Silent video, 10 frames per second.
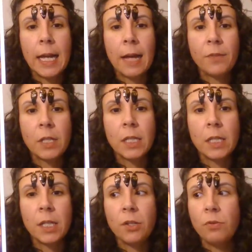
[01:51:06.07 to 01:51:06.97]
have to
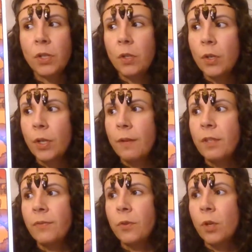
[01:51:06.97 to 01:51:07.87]
continue to learn of
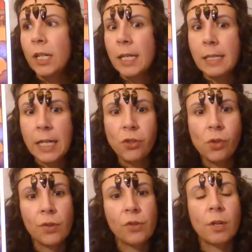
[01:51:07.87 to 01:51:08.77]
different
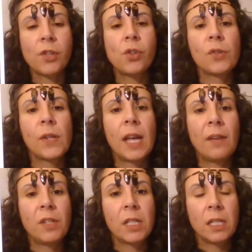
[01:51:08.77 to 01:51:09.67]
organizational structures. I
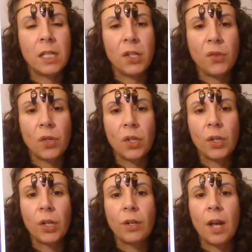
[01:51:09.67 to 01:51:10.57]
have to continue to
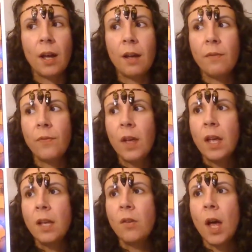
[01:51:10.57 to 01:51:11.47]
learn of
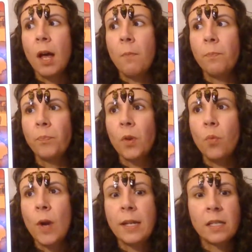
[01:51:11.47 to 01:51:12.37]

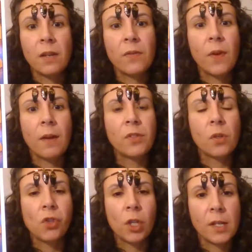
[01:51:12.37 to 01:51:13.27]
ways of
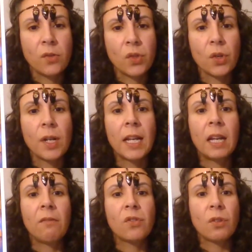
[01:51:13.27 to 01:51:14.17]
socially
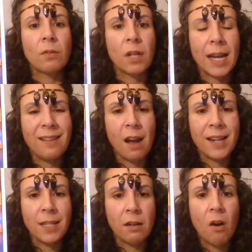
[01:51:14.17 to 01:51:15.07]
inserting certain
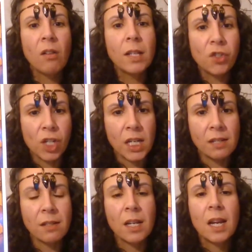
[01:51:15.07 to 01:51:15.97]

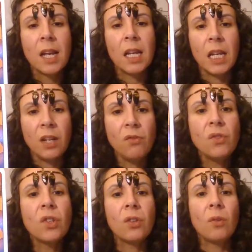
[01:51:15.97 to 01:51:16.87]
ideologies
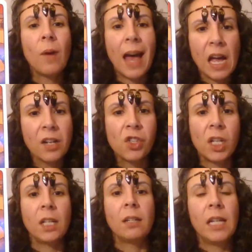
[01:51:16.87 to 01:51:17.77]
into
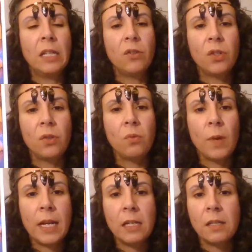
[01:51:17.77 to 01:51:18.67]
action, into
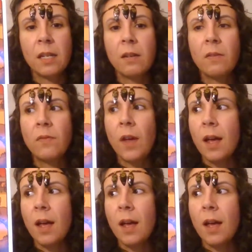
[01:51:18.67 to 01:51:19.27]
ways of